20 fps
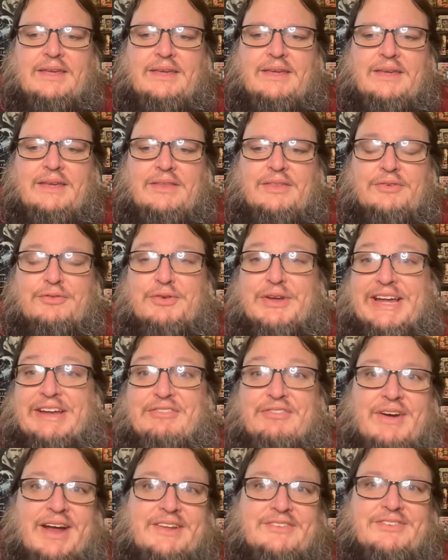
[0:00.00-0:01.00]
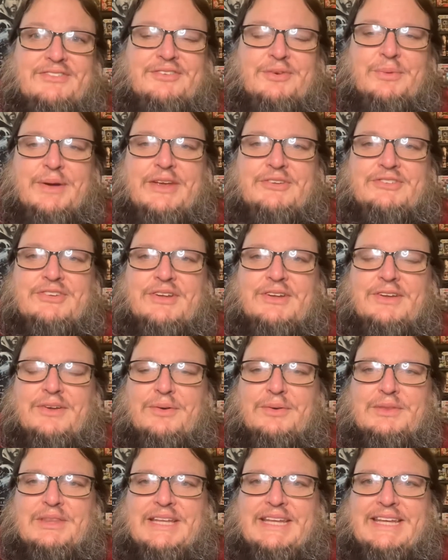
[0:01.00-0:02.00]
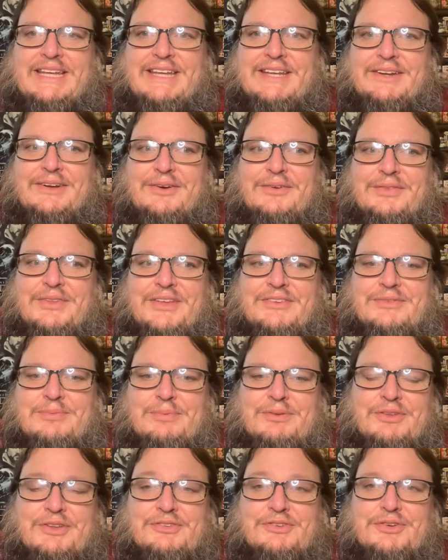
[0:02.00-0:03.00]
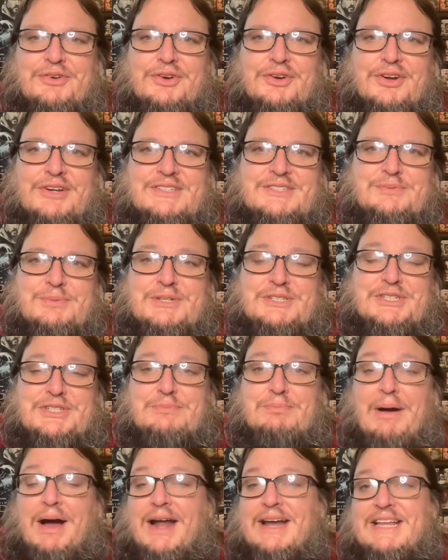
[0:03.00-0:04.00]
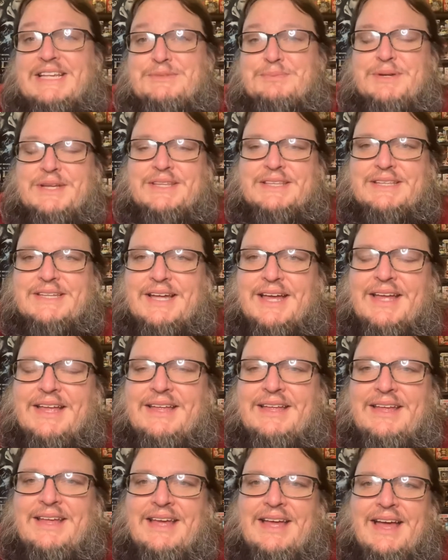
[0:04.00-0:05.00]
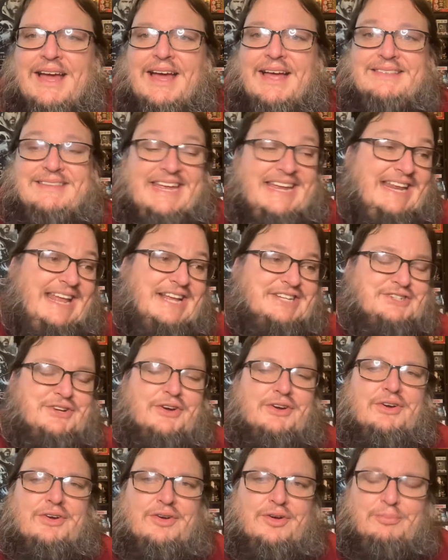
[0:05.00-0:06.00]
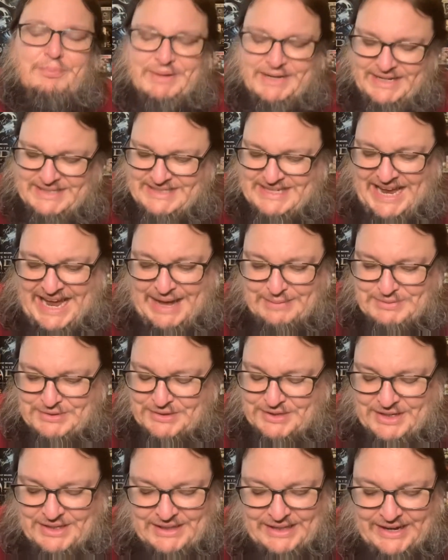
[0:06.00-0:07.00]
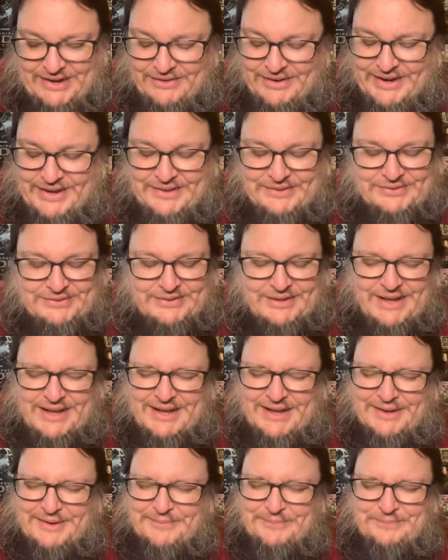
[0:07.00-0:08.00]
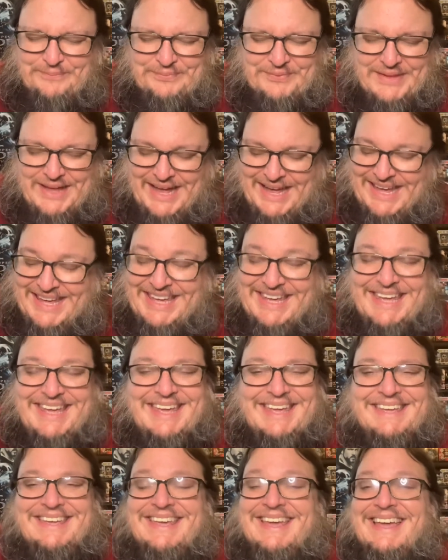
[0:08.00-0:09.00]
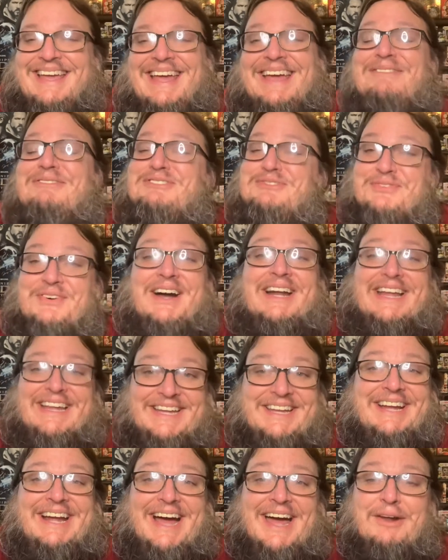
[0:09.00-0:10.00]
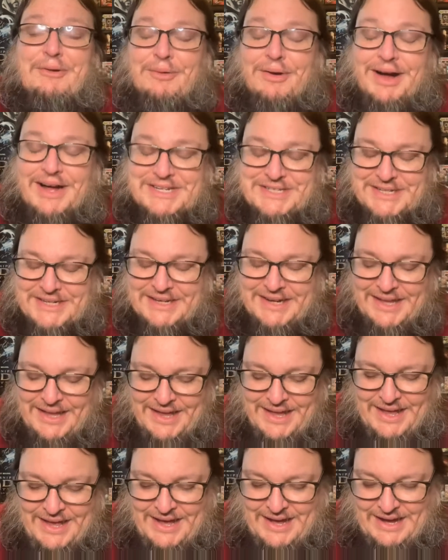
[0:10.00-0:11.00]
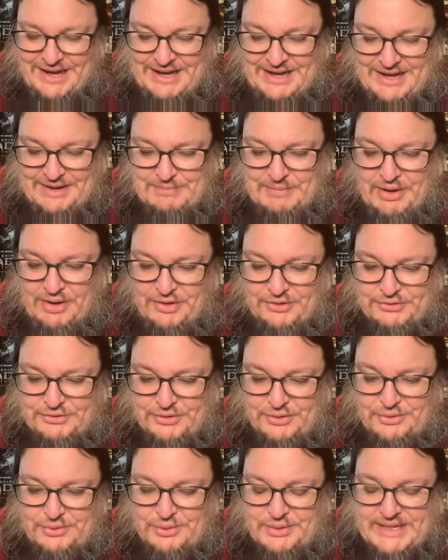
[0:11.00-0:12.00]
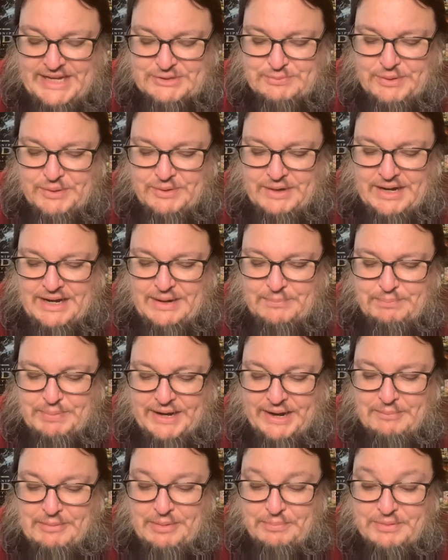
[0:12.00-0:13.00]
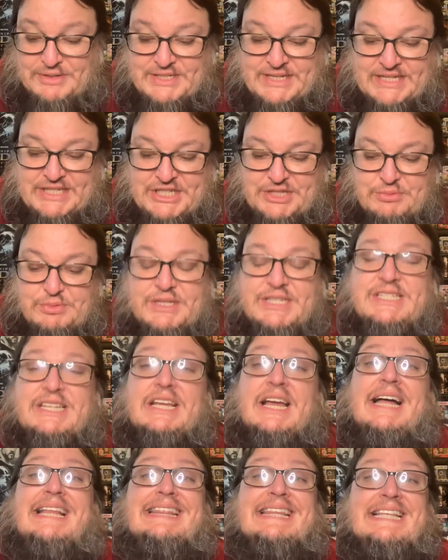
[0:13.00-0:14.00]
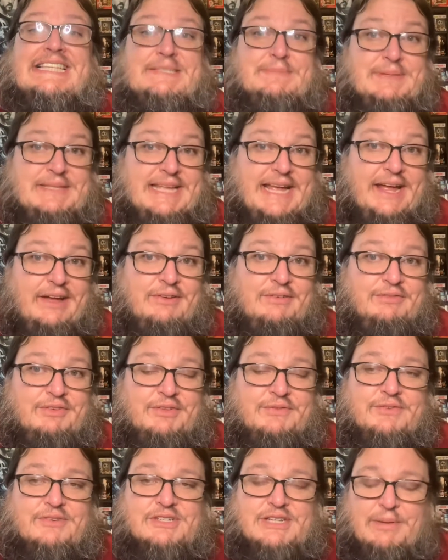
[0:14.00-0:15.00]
the Freaky Friday situation. Only you know this this crook switches bodies with a, a teenage girl, but it's absolutely hilarious. Um, it was funny. You got to watch it. Um, also, next week, uh, Paramount Presents is releasing Town for the first time